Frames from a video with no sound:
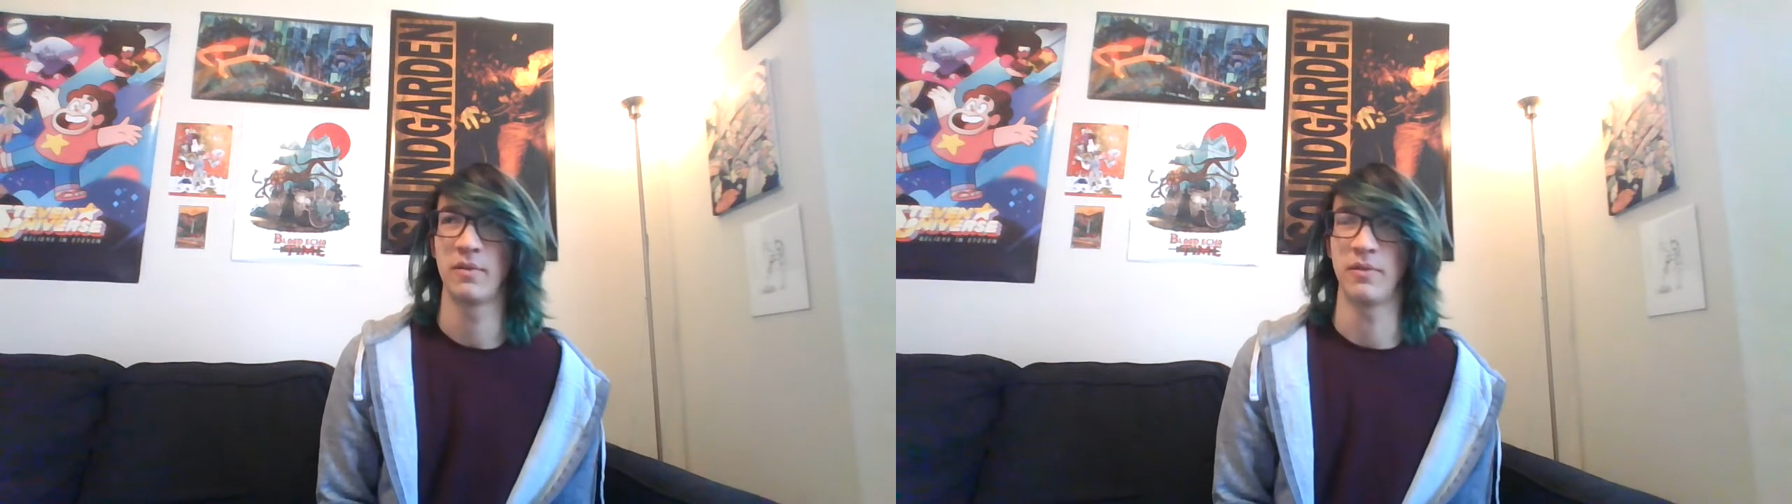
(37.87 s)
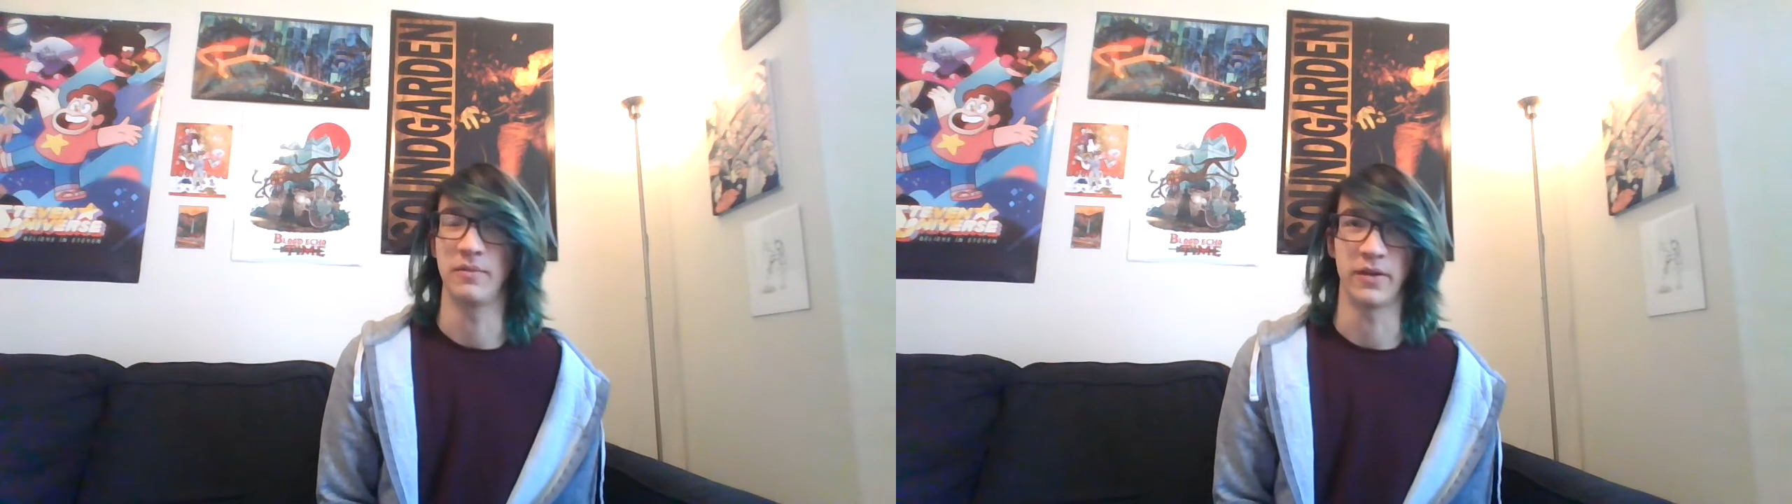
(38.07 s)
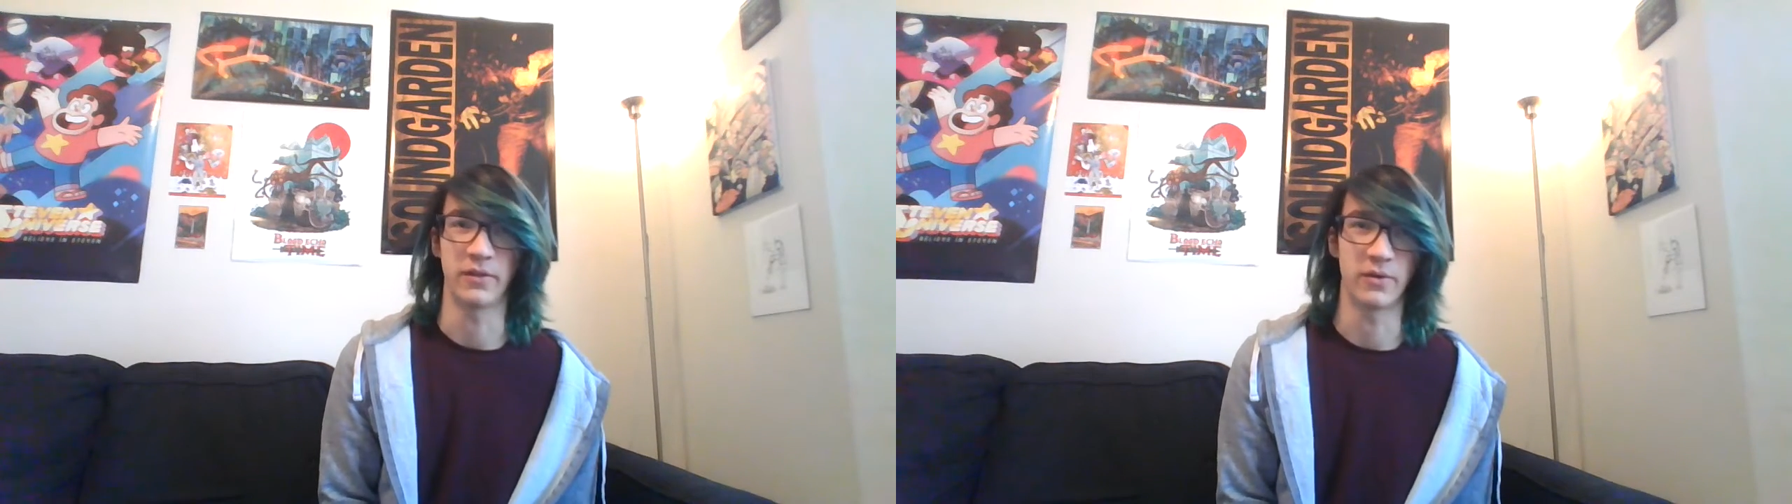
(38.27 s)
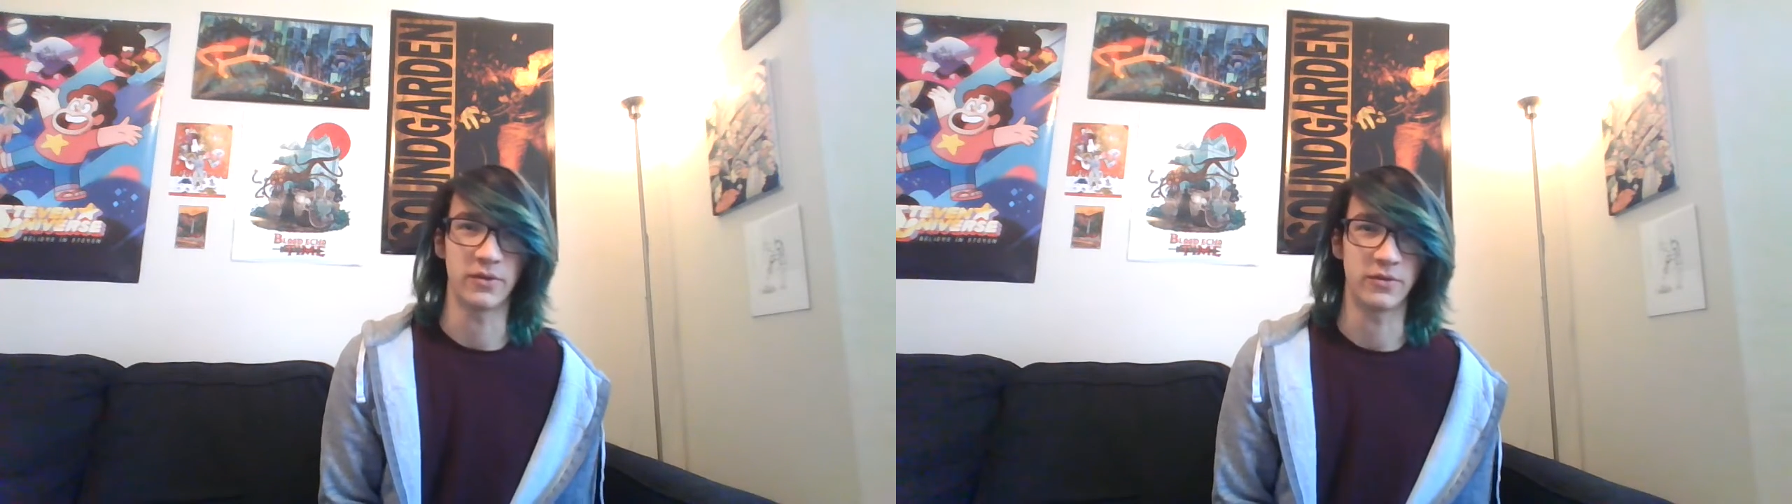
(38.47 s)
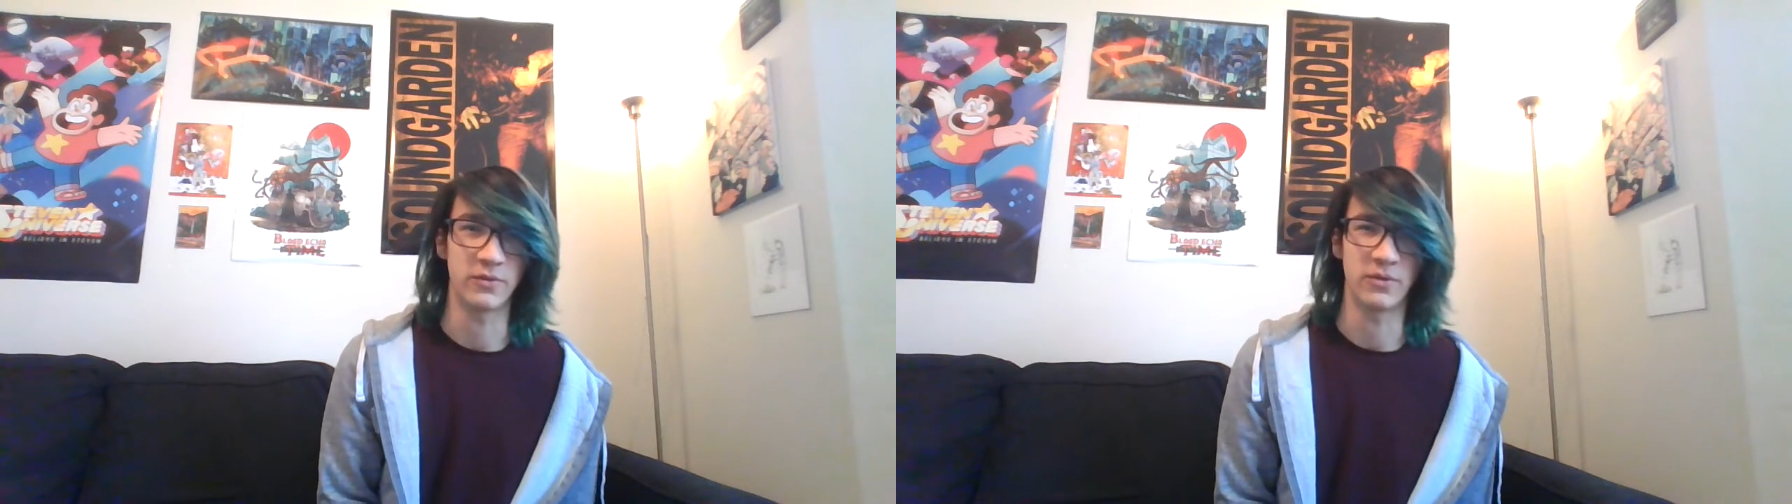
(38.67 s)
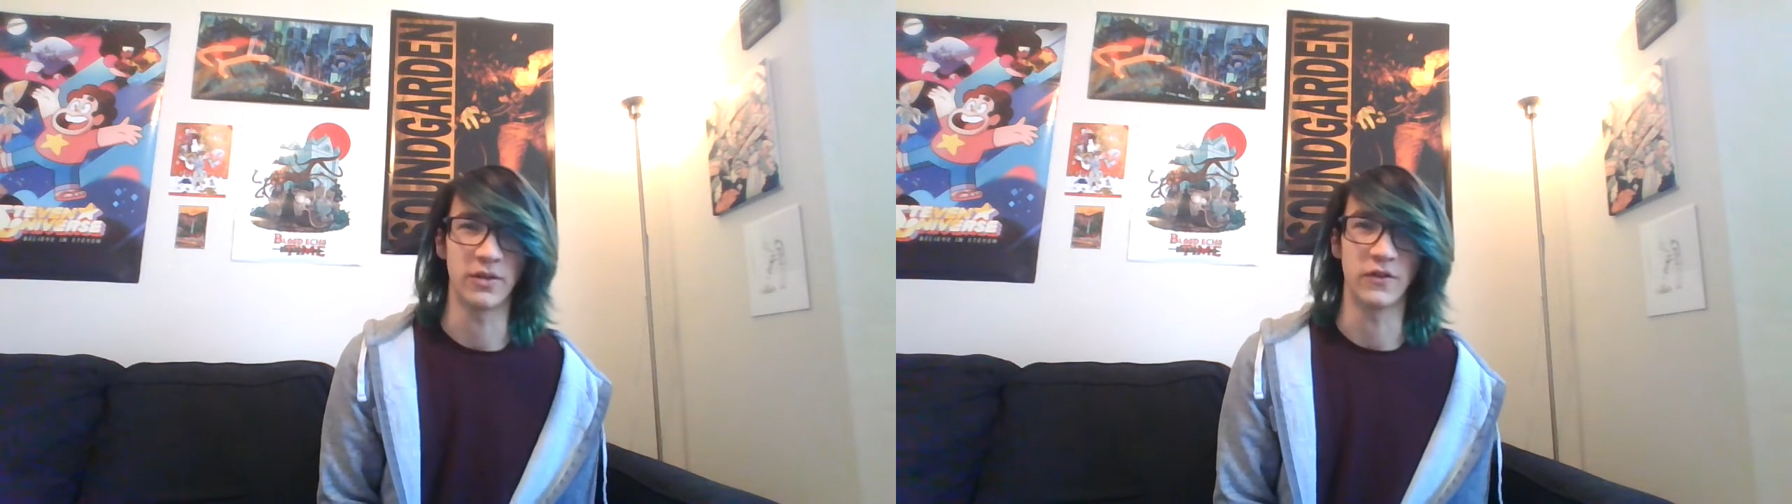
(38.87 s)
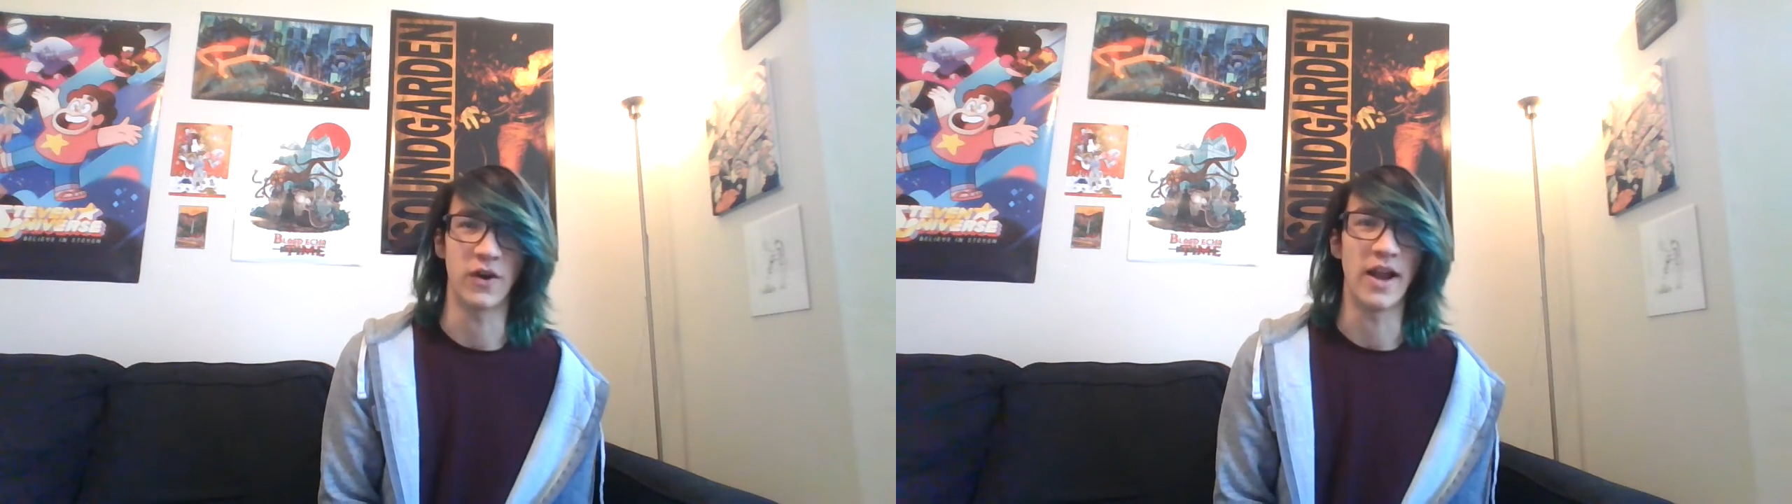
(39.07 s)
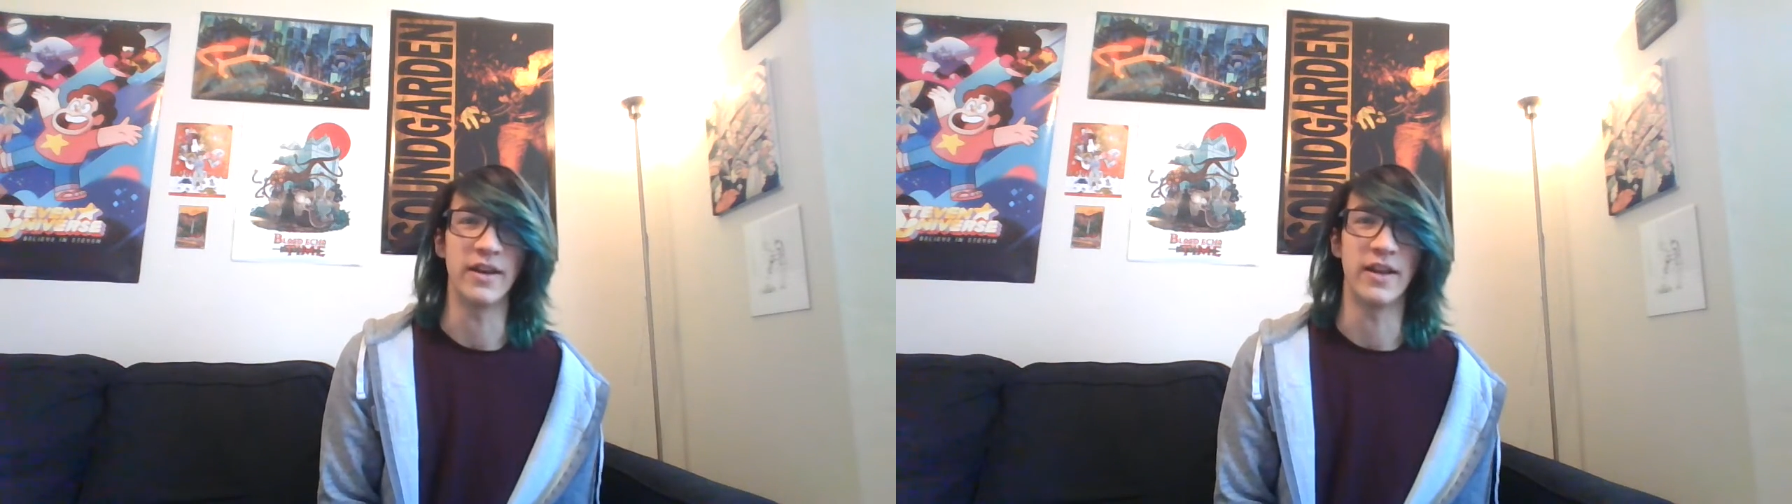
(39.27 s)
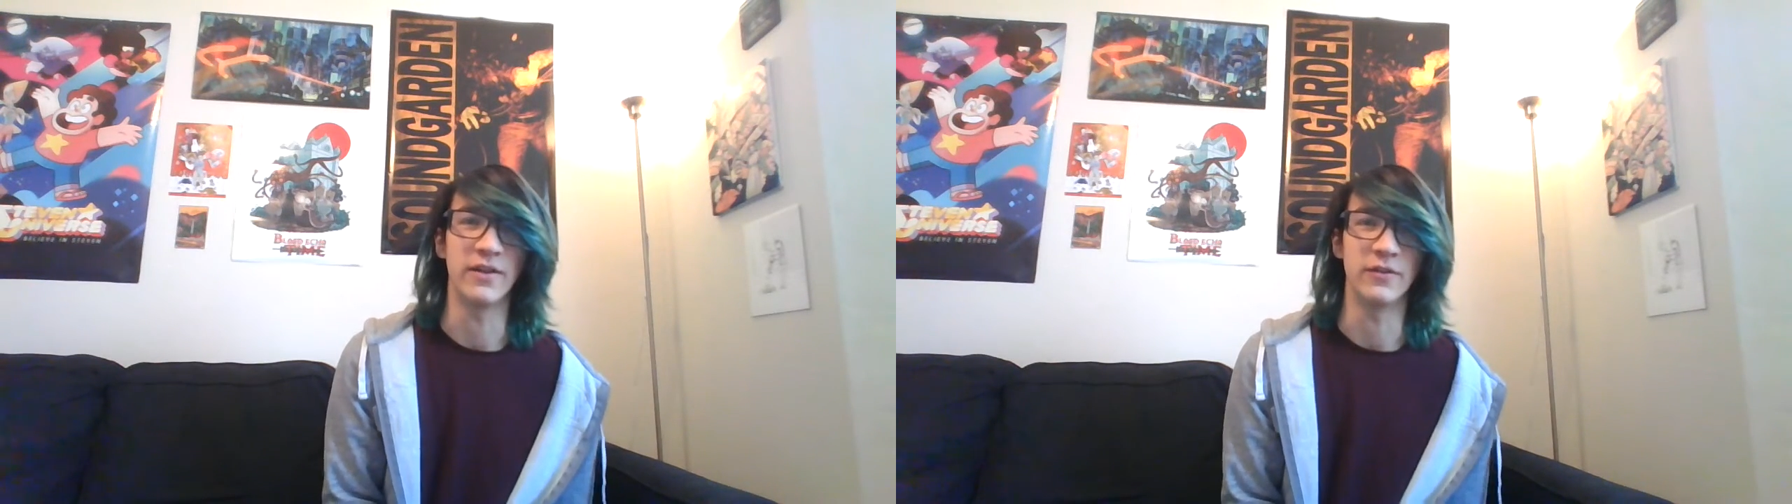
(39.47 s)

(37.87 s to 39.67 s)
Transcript: but my throat is really dry today